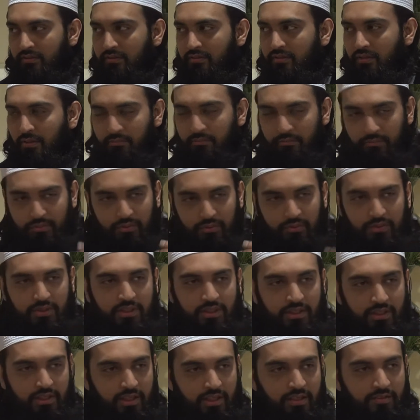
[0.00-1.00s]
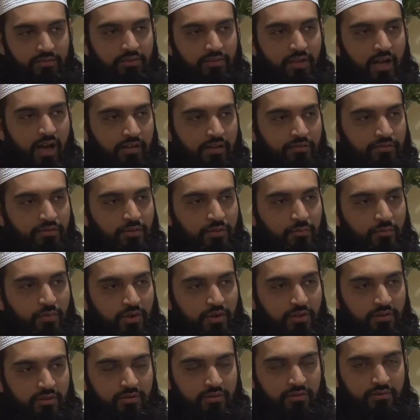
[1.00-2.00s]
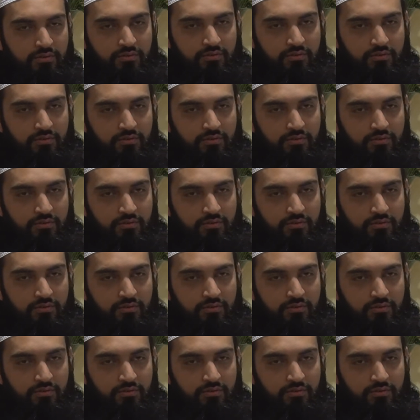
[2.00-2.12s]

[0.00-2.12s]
you know, beauty is as someone,